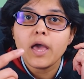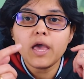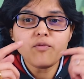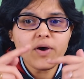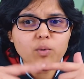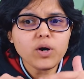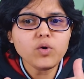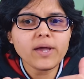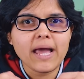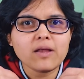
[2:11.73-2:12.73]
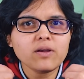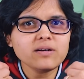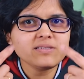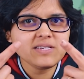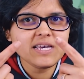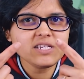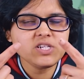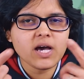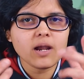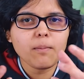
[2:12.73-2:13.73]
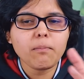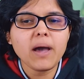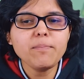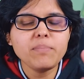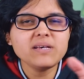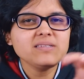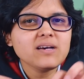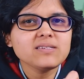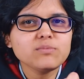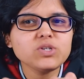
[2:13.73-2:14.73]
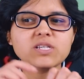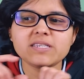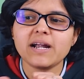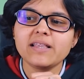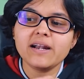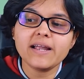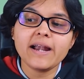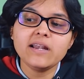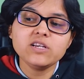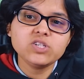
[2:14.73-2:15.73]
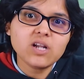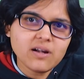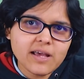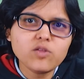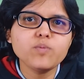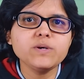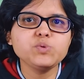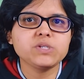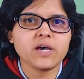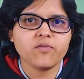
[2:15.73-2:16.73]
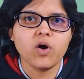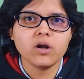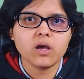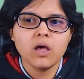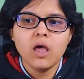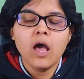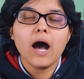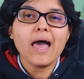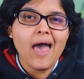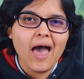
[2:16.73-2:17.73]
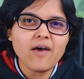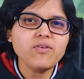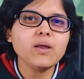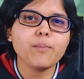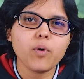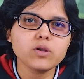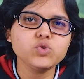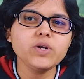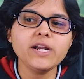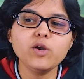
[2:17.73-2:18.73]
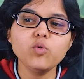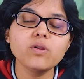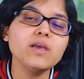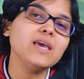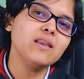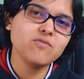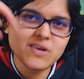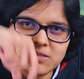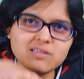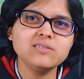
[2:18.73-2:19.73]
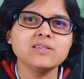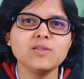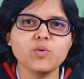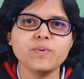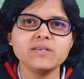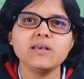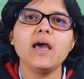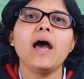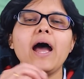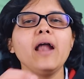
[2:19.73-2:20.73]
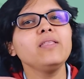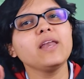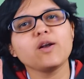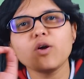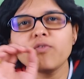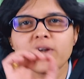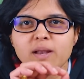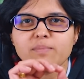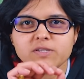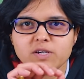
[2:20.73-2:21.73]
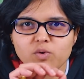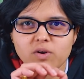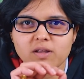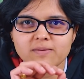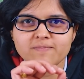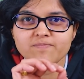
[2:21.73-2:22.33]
If I were to calculate CAGR, my basic assumption is that additional 10 rupees which I have got, I have an opportunity to reinvest this 10 rupees at the rate of 10% only.